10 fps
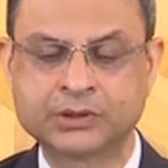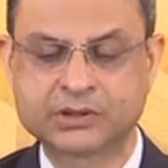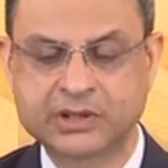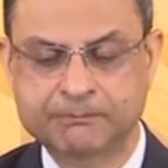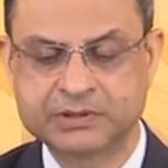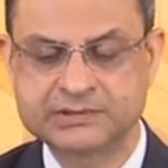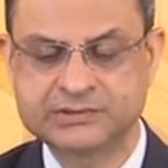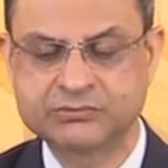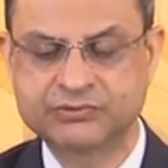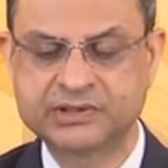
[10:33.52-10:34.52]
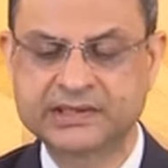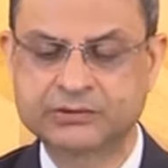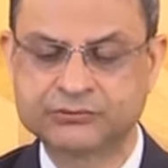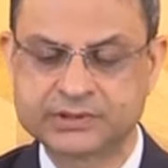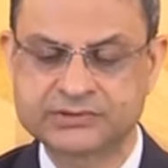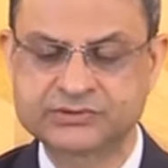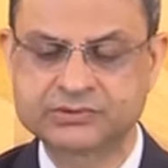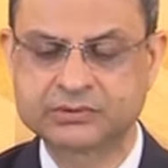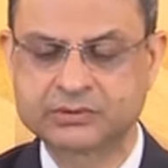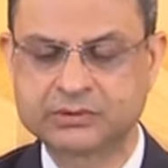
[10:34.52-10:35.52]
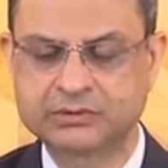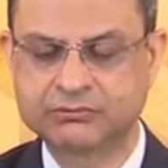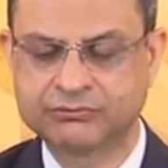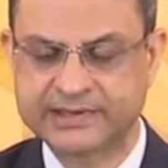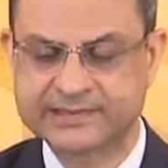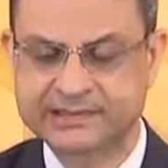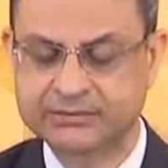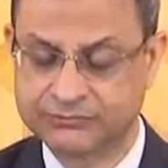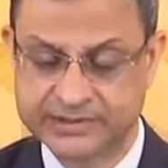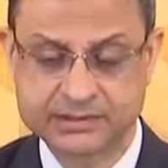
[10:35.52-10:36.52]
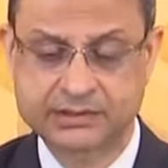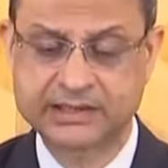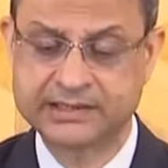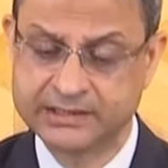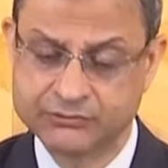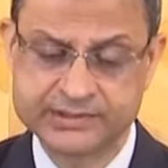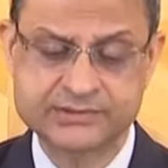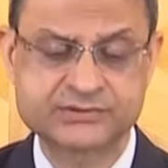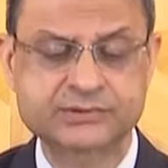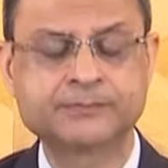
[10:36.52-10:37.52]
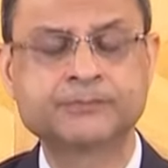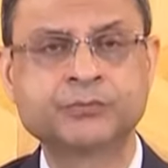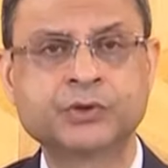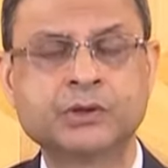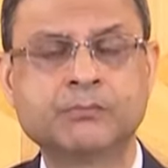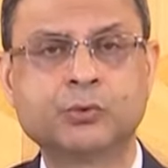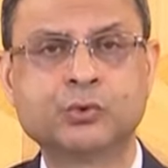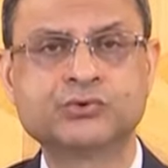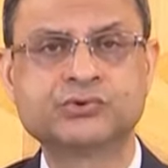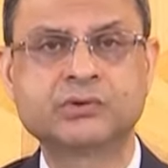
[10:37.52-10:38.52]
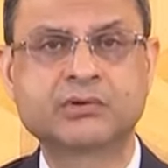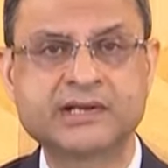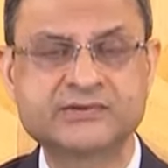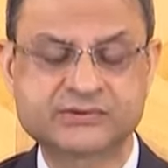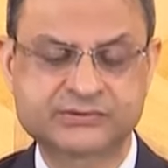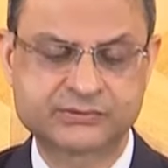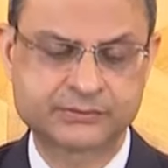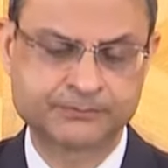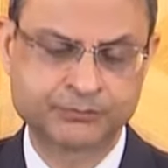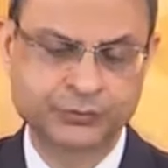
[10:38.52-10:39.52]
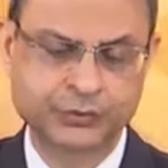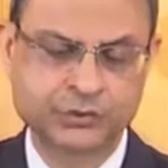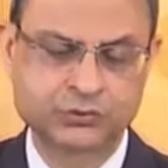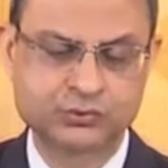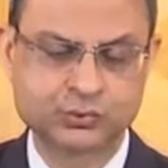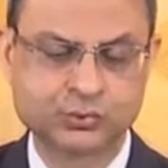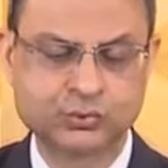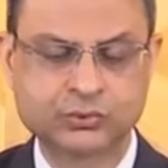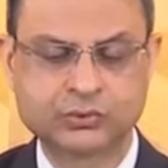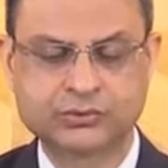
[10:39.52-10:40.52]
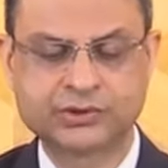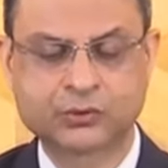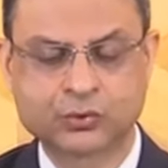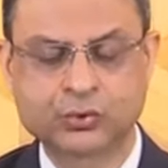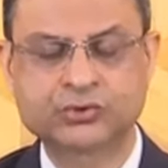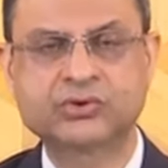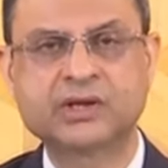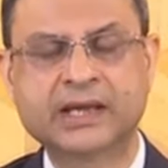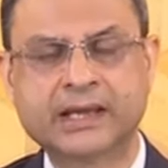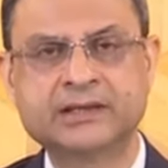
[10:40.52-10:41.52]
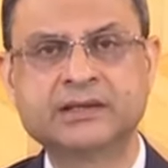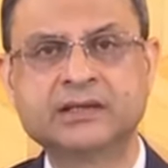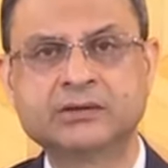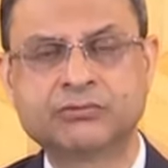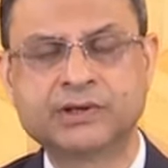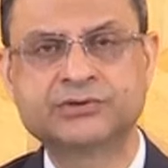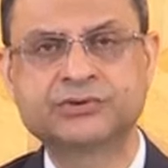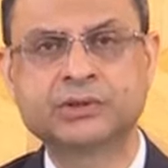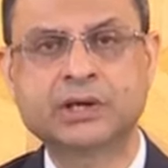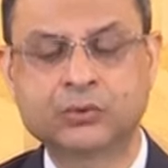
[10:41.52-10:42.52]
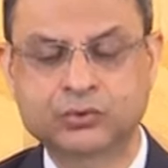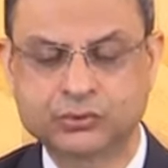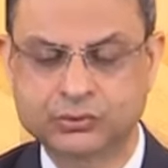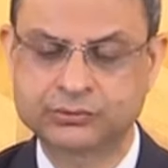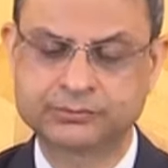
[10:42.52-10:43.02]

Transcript: coupled with adverse weather events, pose risks to the growth and inflation outlook.